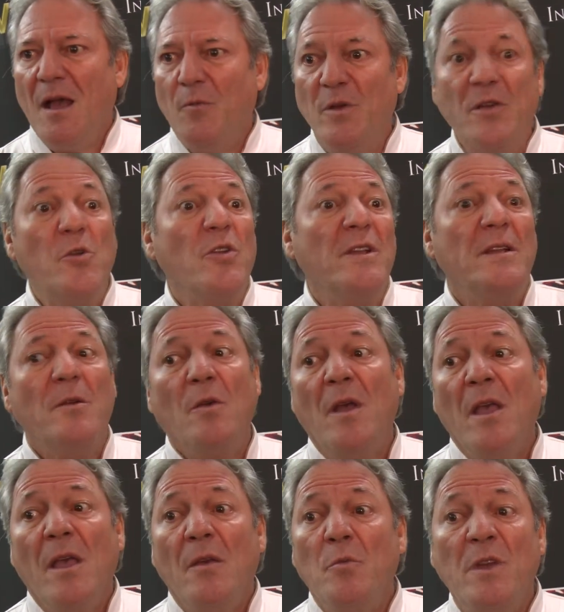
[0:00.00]
We couldn't
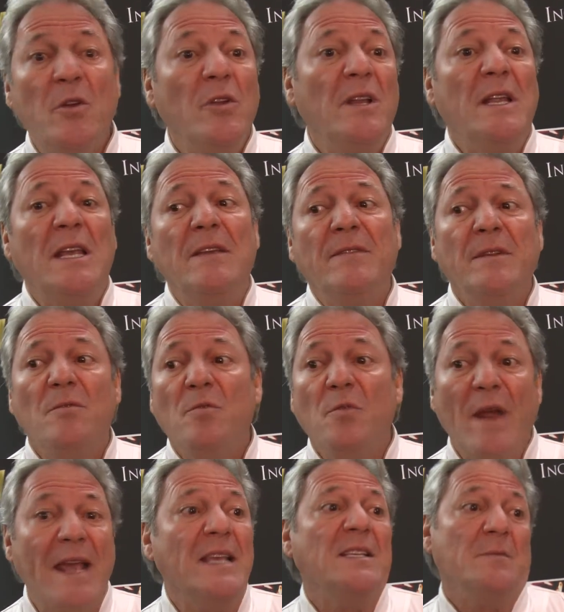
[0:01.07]
even
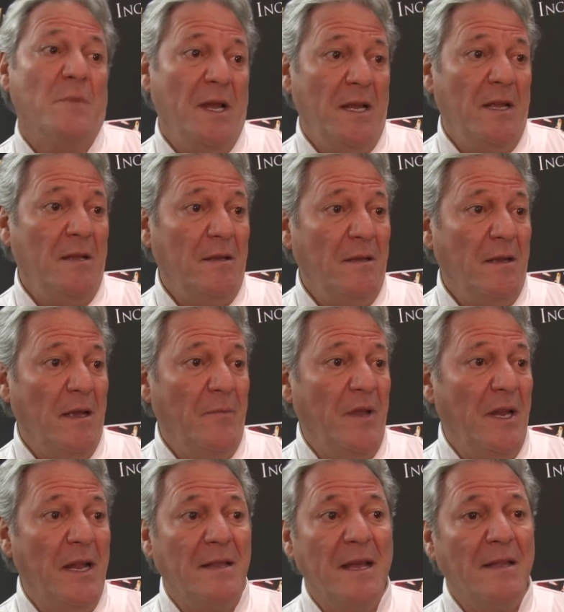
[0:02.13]
raise money. I
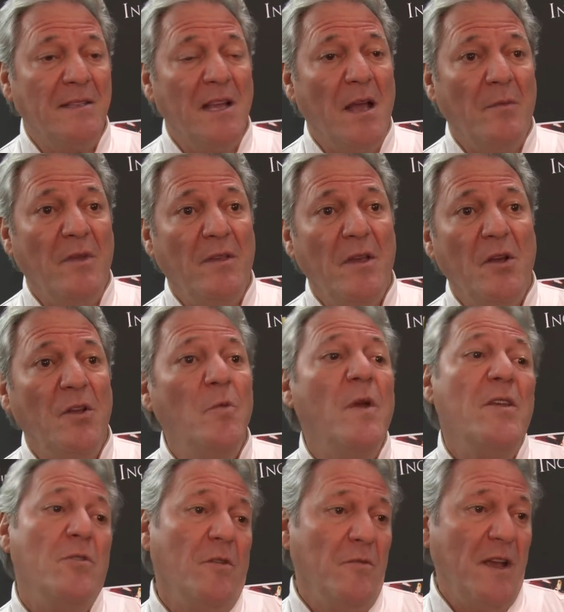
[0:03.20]
mean, at that time, the only
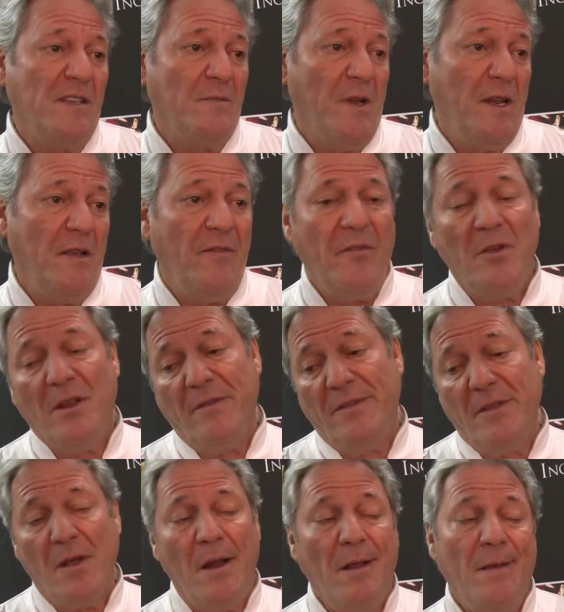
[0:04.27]
way you could raise money, if you give a
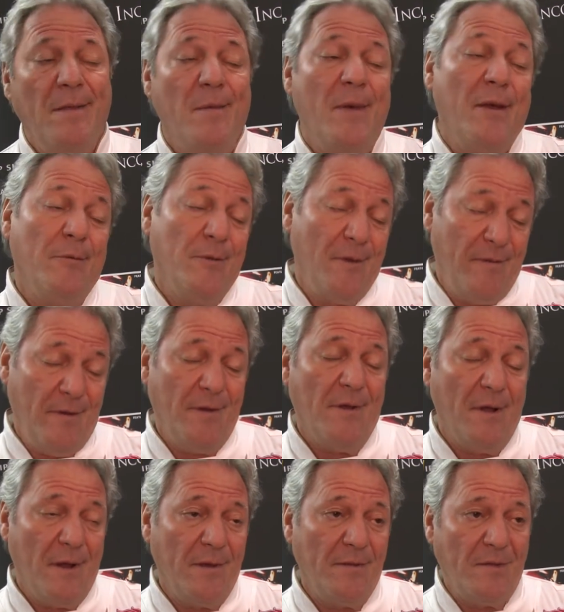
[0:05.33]
dollar, the bank will give you a
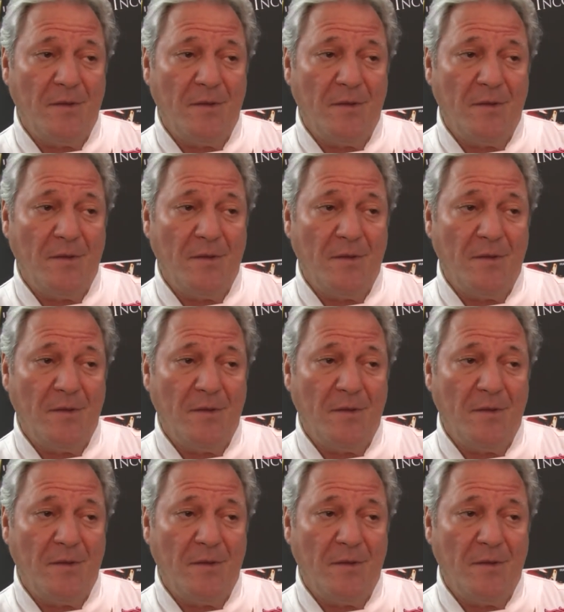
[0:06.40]
dollar.